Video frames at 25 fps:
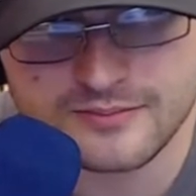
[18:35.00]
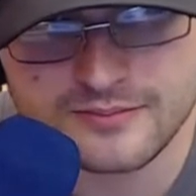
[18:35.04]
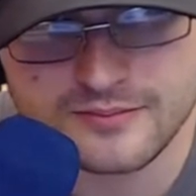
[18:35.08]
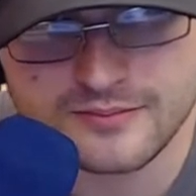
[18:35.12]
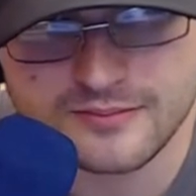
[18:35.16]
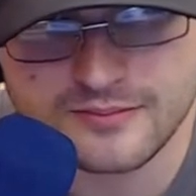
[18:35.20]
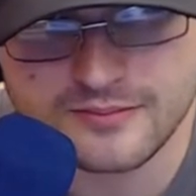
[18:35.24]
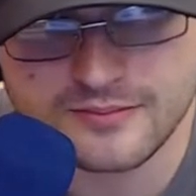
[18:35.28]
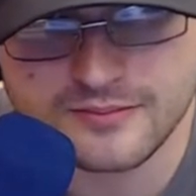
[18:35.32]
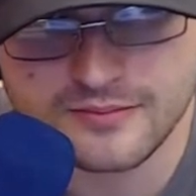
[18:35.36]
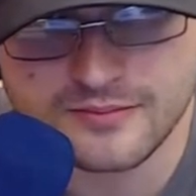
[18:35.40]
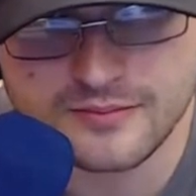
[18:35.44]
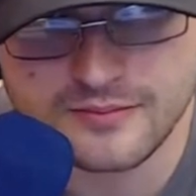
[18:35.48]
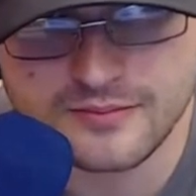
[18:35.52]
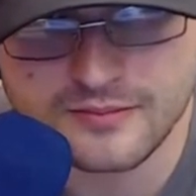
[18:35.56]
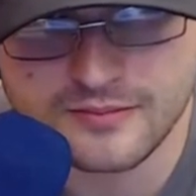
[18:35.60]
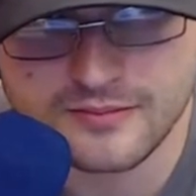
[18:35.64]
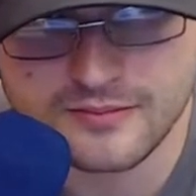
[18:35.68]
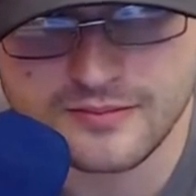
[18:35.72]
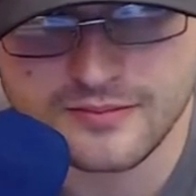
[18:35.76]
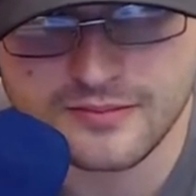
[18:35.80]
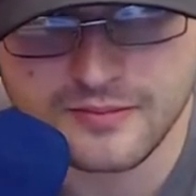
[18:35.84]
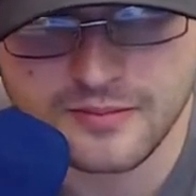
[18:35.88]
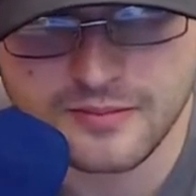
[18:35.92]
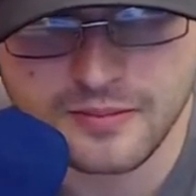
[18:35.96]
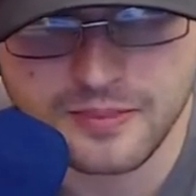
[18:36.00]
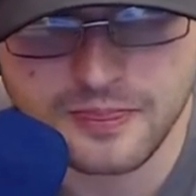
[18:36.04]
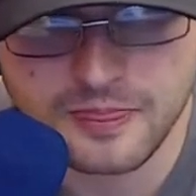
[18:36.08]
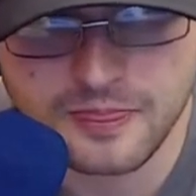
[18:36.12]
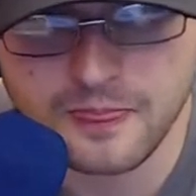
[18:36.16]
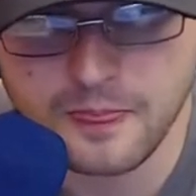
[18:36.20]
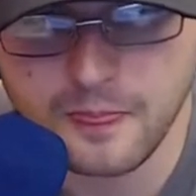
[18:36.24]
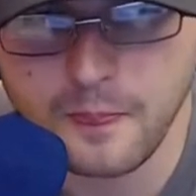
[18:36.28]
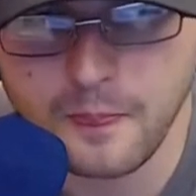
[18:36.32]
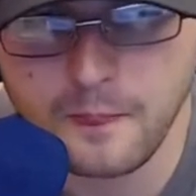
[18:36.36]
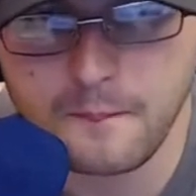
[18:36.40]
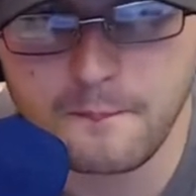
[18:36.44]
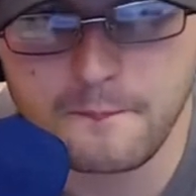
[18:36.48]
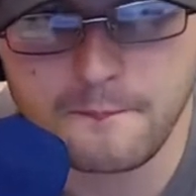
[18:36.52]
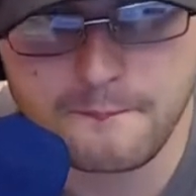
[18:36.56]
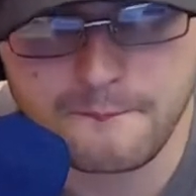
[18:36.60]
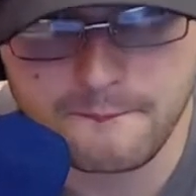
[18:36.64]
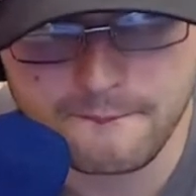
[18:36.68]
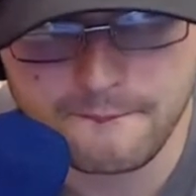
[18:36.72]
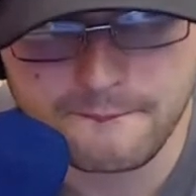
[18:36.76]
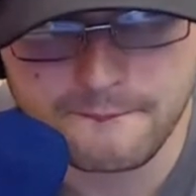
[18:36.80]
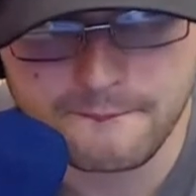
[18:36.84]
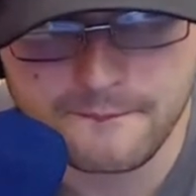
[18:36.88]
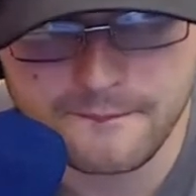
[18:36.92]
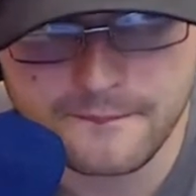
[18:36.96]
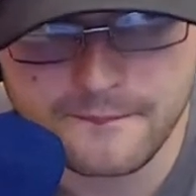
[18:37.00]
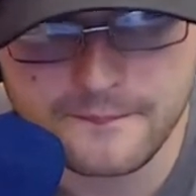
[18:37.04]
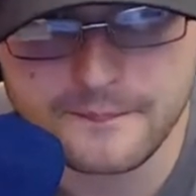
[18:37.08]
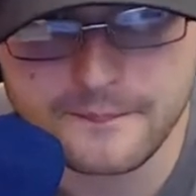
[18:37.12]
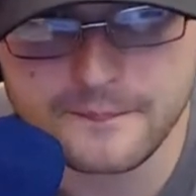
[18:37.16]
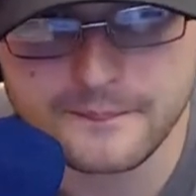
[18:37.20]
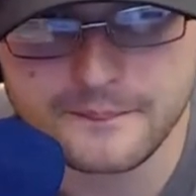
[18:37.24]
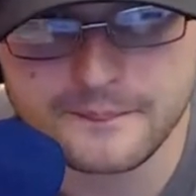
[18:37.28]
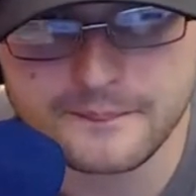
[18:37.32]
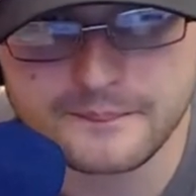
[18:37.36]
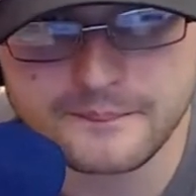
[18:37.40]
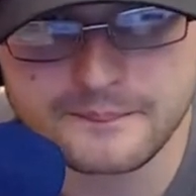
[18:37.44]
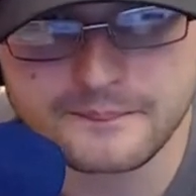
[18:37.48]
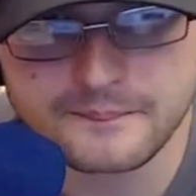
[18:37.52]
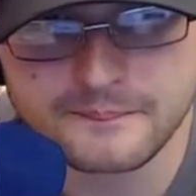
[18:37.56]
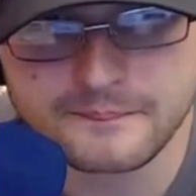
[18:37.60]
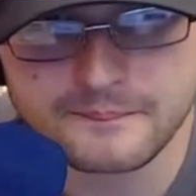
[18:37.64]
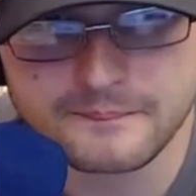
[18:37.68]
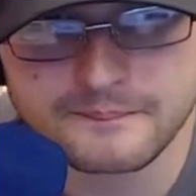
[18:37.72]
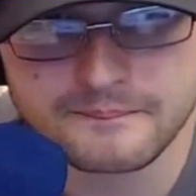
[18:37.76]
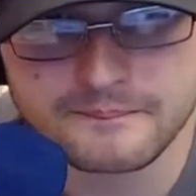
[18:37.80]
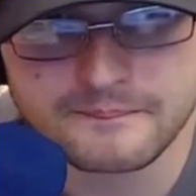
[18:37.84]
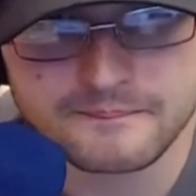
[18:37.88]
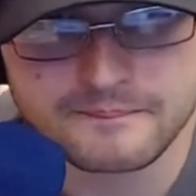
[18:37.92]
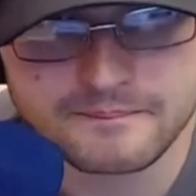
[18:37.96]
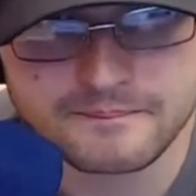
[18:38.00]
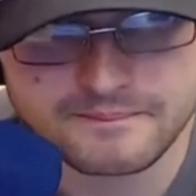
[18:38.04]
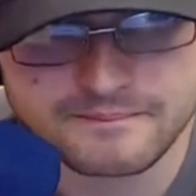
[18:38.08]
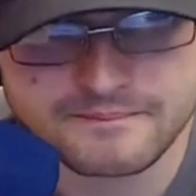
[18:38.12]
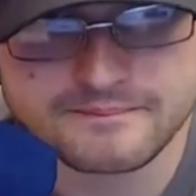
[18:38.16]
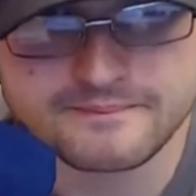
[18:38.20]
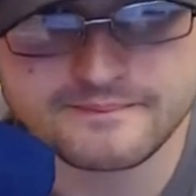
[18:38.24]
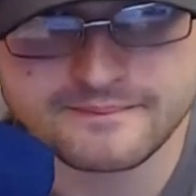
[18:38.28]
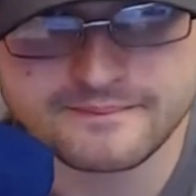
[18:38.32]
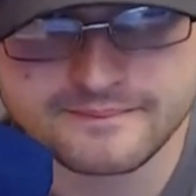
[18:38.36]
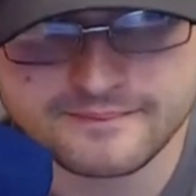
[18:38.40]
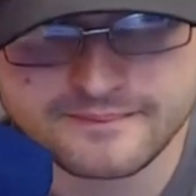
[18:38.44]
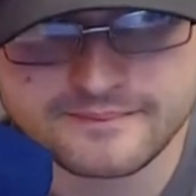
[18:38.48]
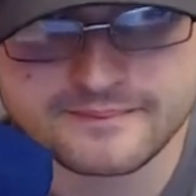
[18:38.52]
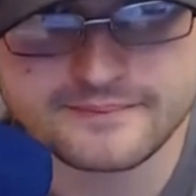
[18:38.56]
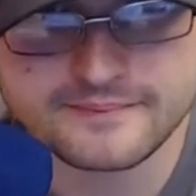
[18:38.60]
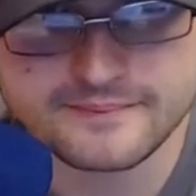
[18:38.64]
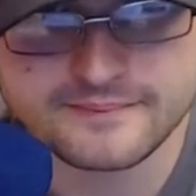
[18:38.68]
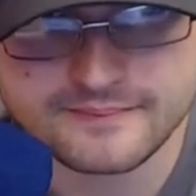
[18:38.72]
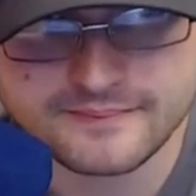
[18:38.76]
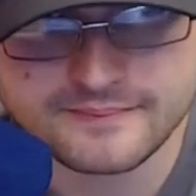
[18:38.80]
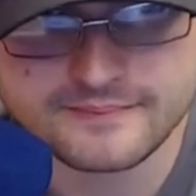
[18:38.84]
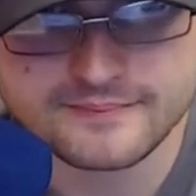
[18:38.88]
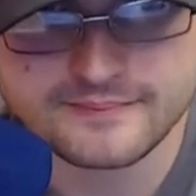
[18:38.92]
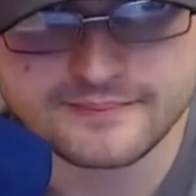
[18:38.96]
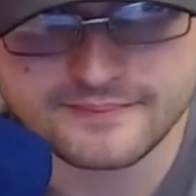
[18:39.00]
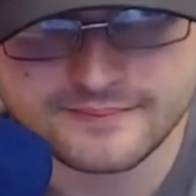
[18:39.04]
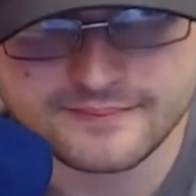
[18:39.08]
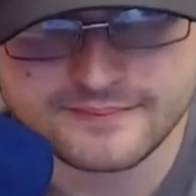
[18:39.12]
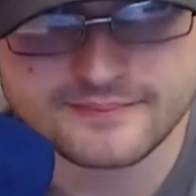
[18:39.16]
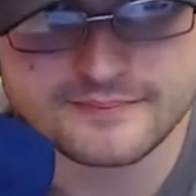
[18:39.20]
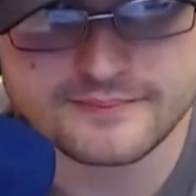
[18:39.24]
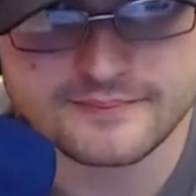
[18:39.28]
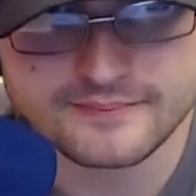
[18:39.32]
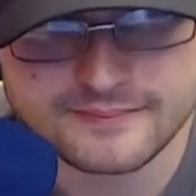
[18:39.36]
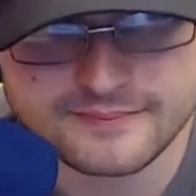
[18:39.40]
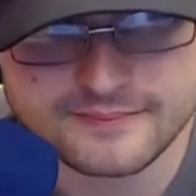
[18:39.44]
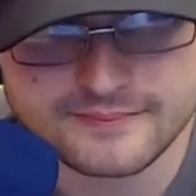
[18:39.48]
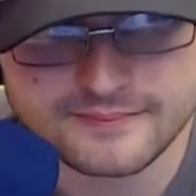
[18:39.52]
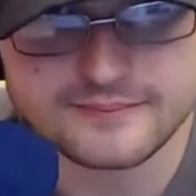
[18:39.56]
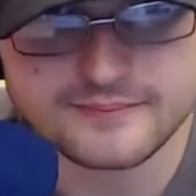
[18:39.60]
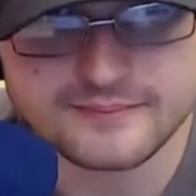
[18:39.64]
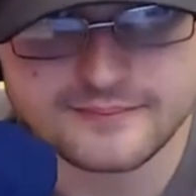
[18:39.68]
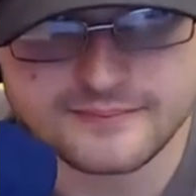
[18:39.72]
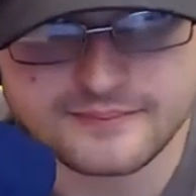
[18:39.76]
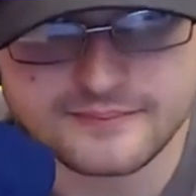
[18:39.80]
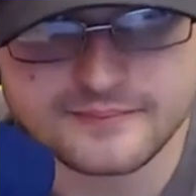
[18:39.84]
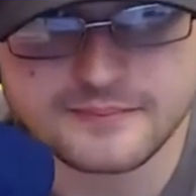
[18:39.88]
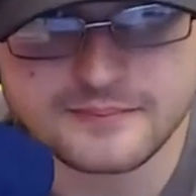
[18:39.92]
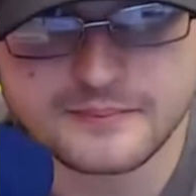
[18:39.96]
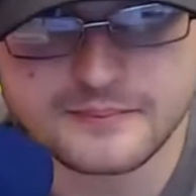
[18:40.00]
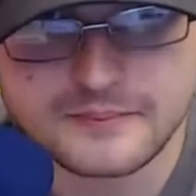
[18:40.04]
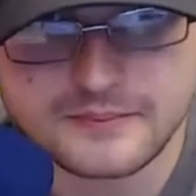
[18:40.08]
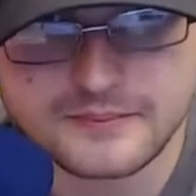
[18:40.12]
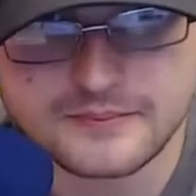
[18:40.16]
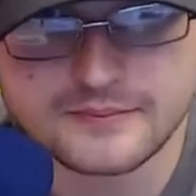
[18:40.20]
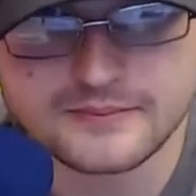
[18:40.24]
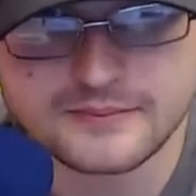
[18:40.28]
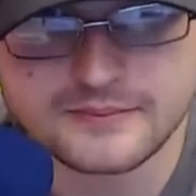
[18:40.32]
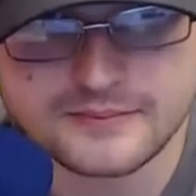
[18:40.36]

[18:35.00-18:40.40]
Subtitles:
This person isn't speaking.